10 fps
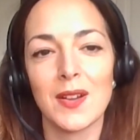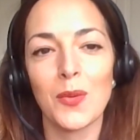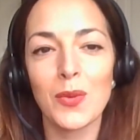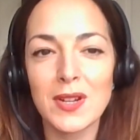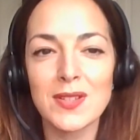
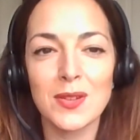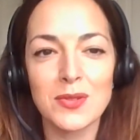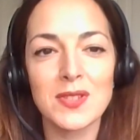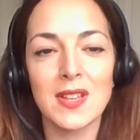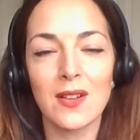What does
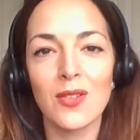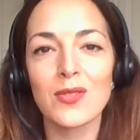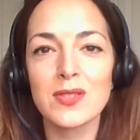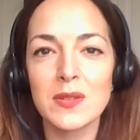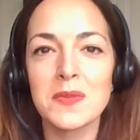social
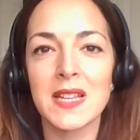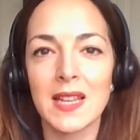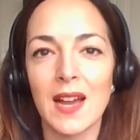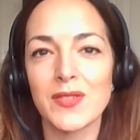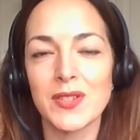psychology really
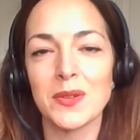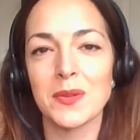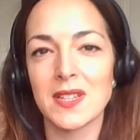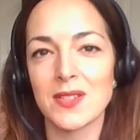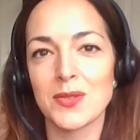have to do
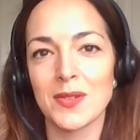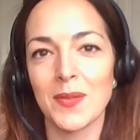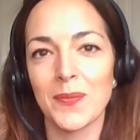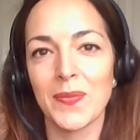with history?